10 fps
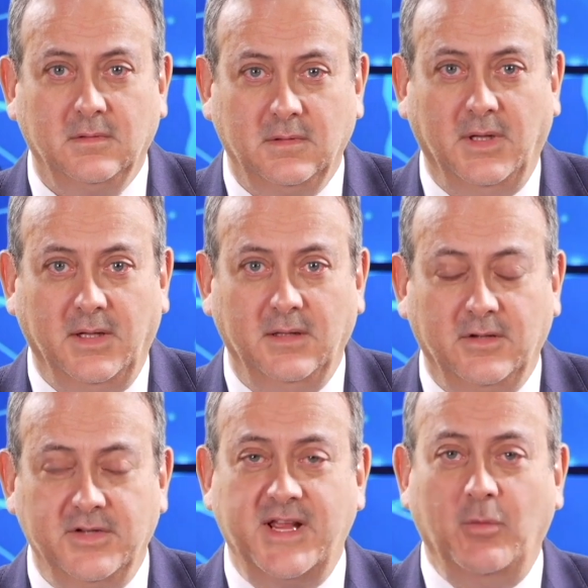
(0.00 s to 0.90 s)
Yes.
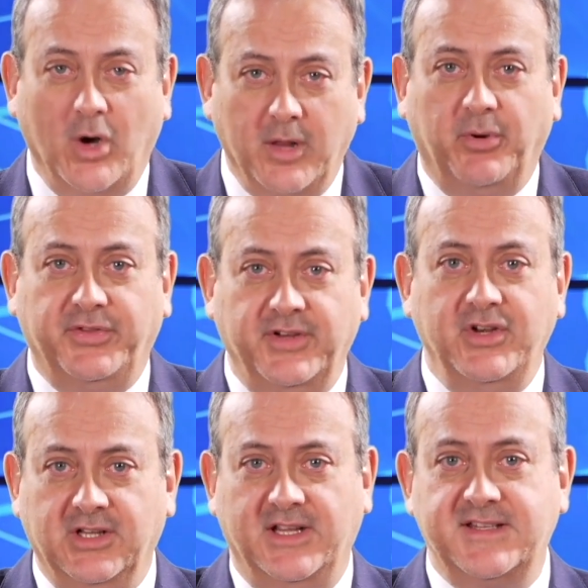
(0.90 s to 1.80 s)
because they want to put the
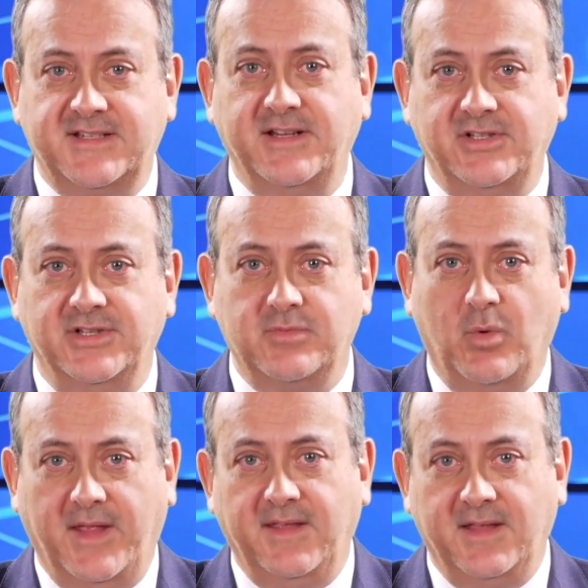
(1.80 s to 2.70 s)
nuclear stations
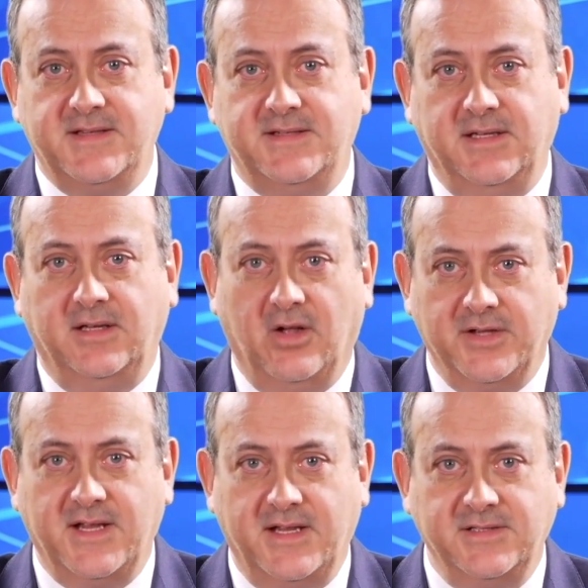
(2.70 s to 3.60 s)
where the existing coal
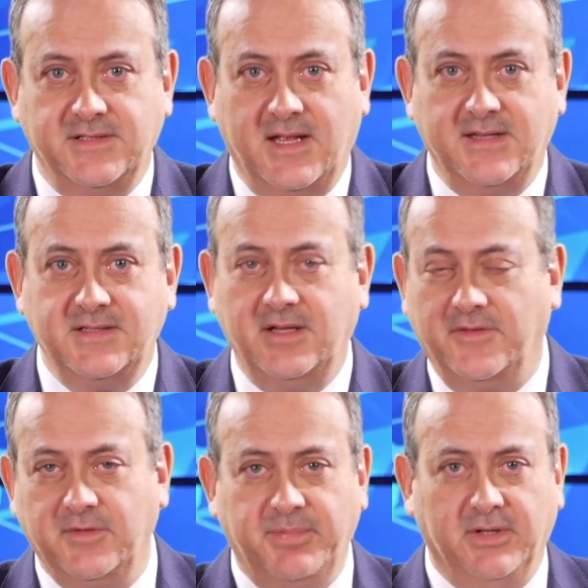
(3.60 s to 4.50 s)
stations are, so you don't
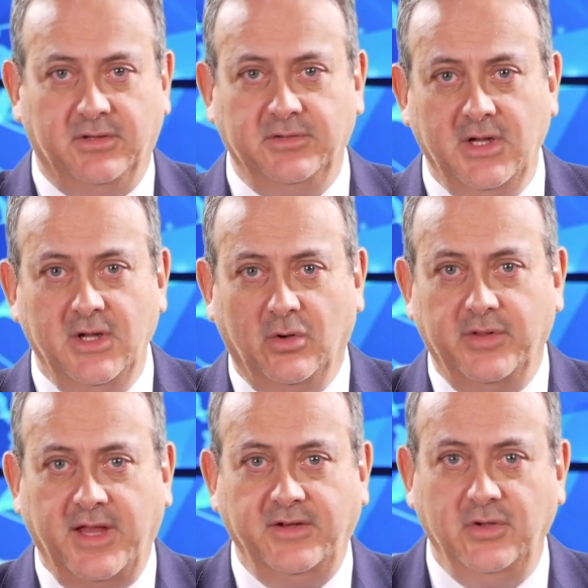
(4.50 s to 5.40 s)
have to build
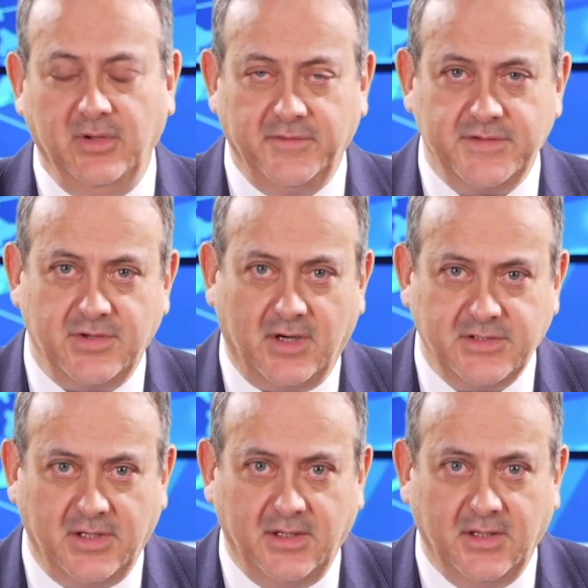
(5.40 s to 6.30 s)
all that new
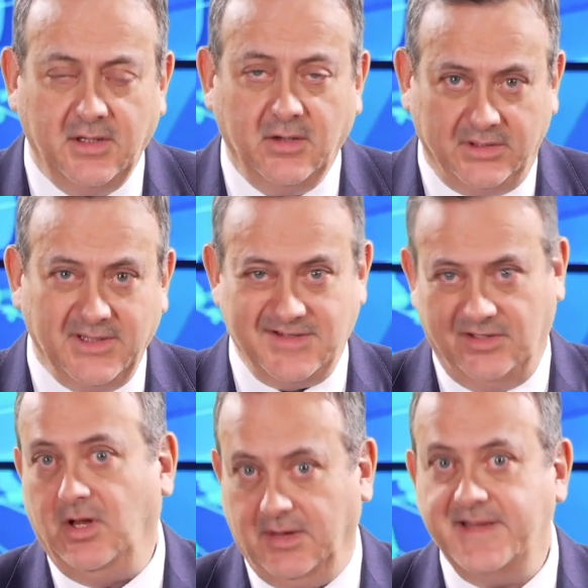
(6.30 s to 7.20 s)
infrastructure, or at least a
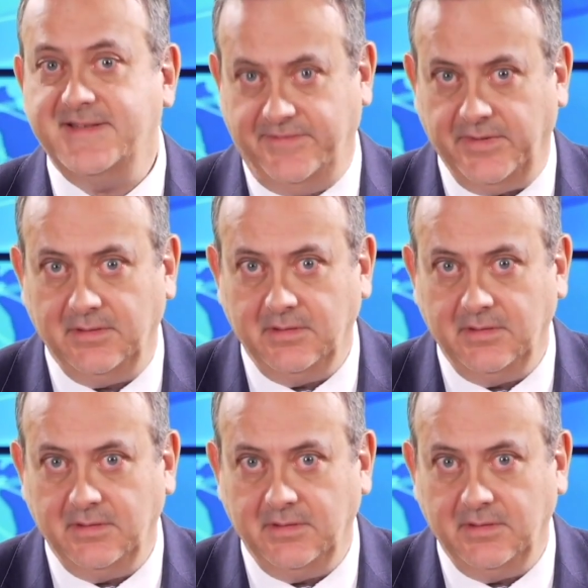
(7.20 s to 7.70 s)
lot less of it,